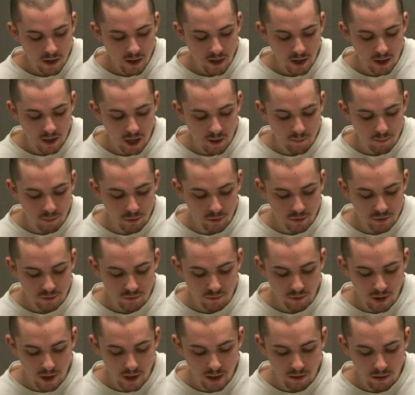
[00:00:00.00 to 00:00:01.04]
and I pushed
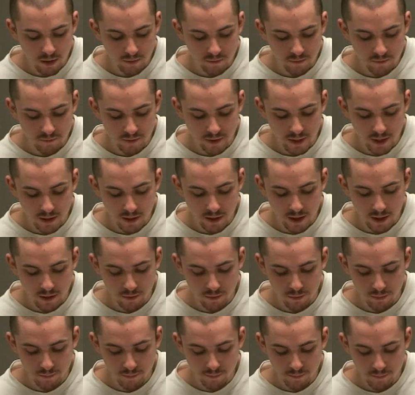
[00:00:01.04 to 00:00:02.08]
Ryan off of Kent
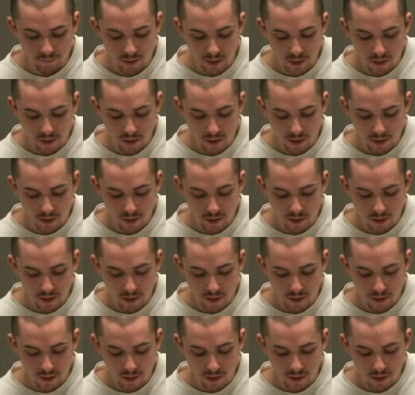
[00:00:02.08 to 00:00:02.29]
Heidholt.